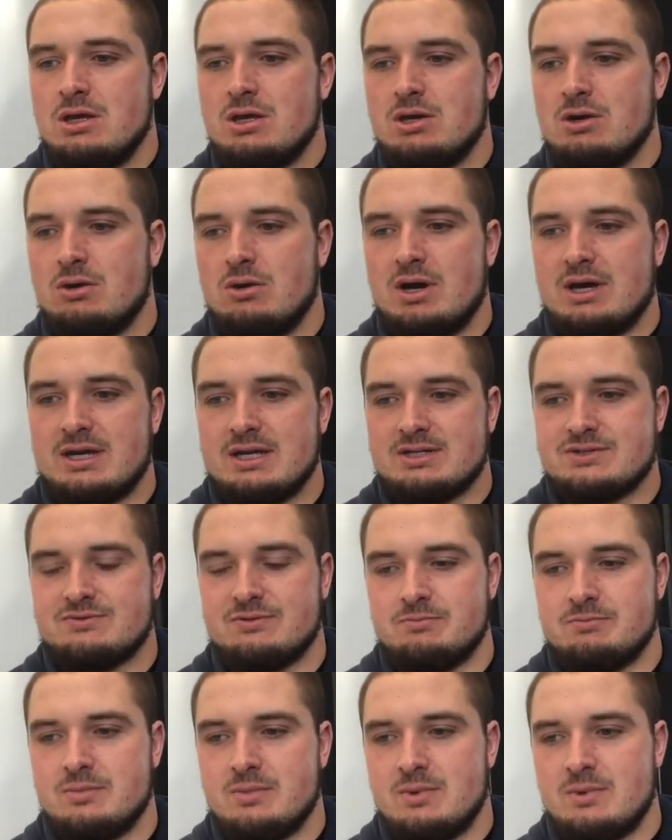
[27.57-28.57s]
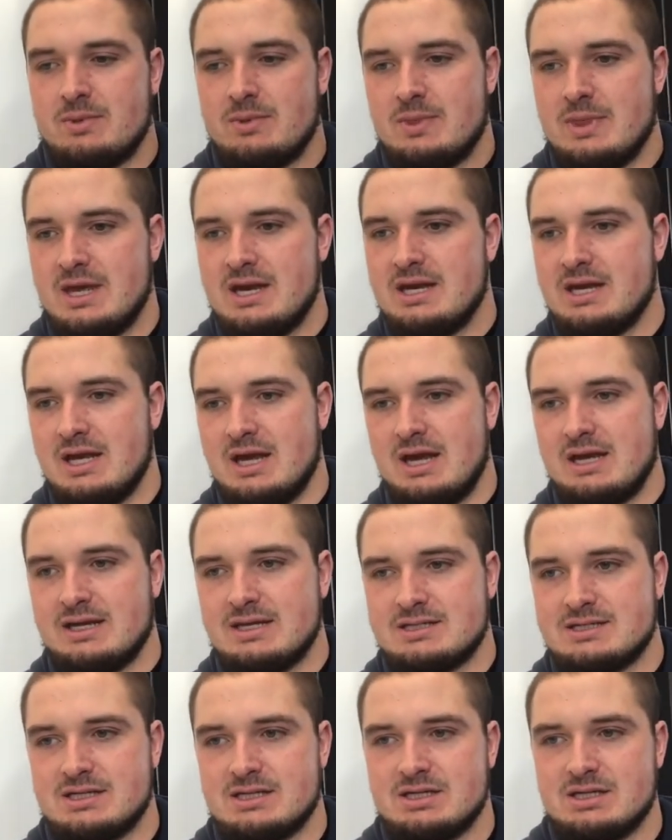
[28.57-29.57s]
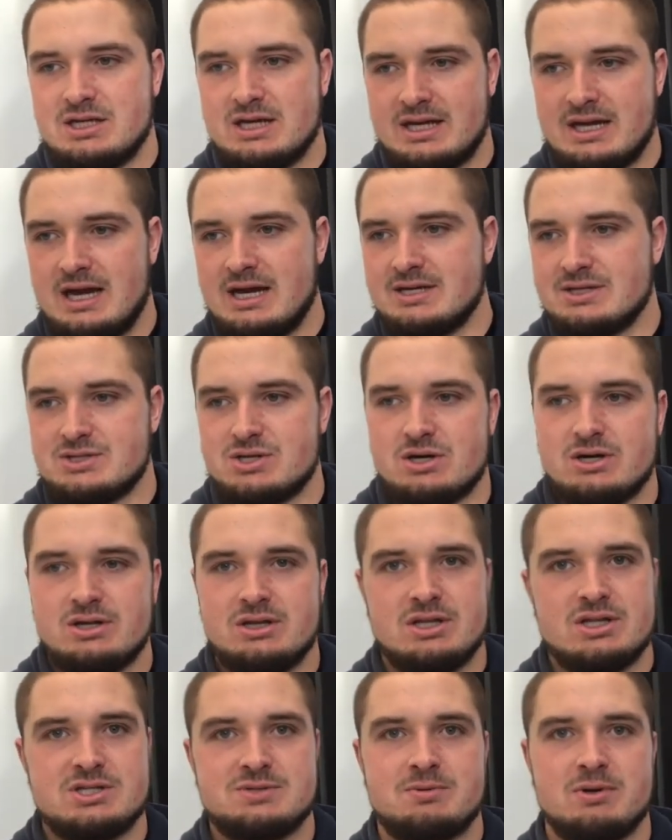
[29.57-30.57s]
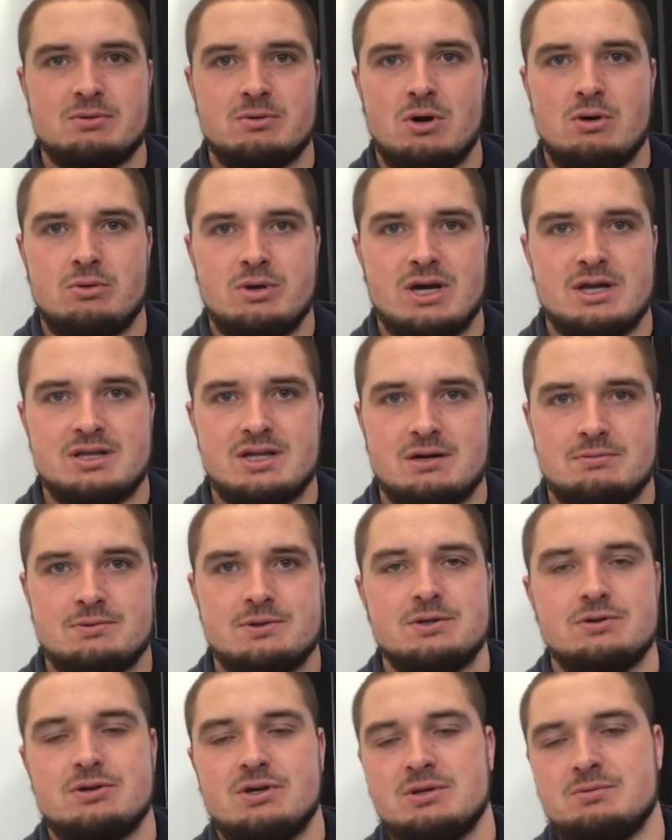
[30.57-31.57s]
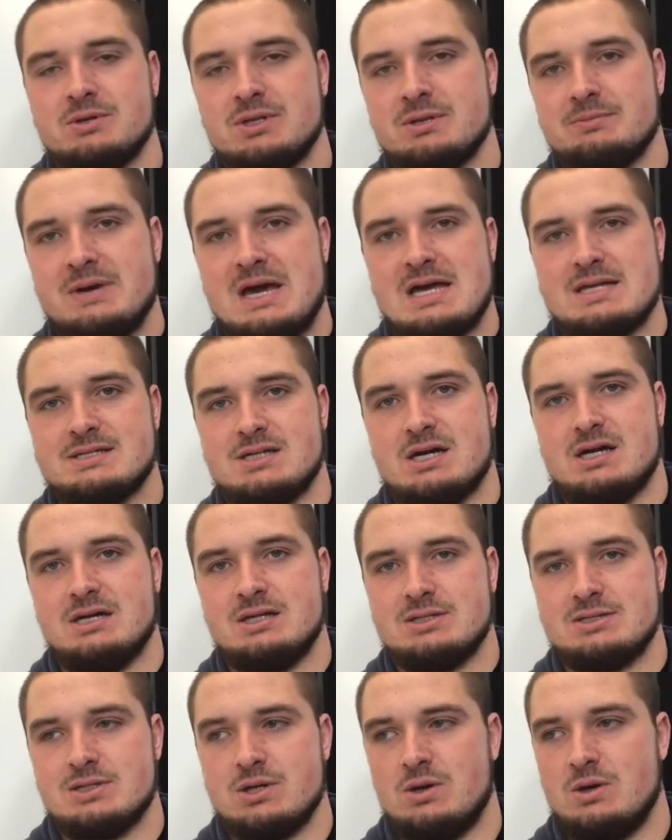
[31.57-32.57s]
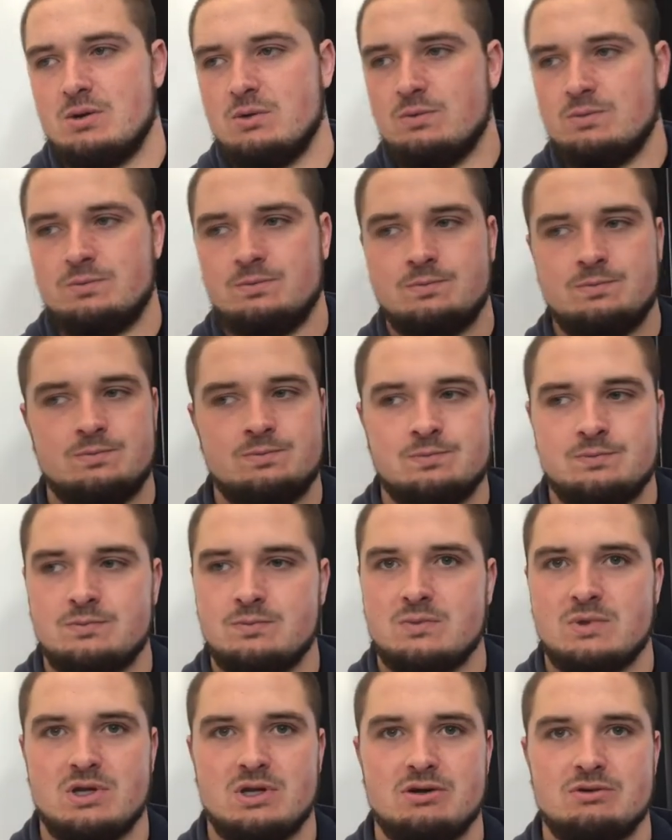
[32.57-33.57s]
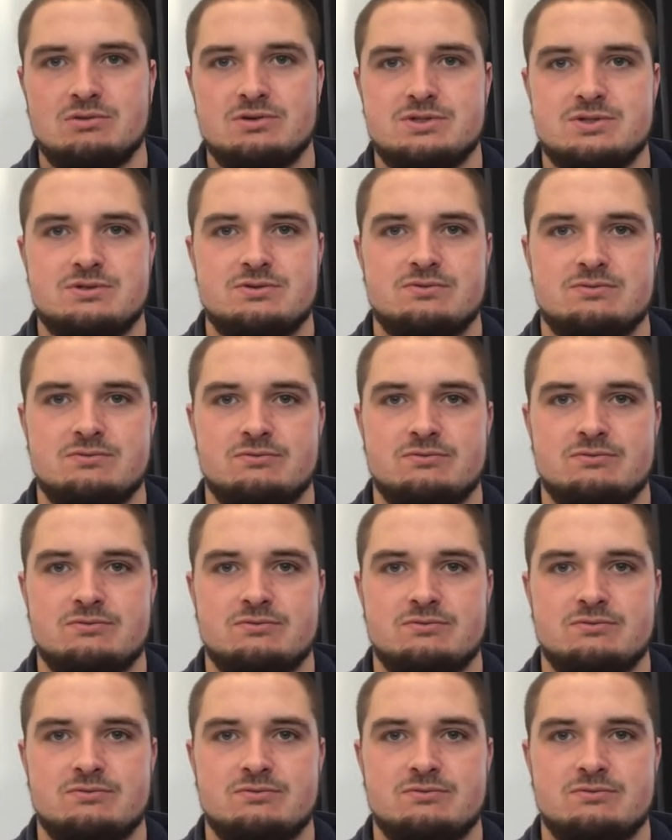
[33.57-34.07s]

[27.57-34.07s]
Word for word: you know i guess from then it, i guess it, it kind of started and then spring ball we got the opportunity to put the pads on and so yeah you know, it was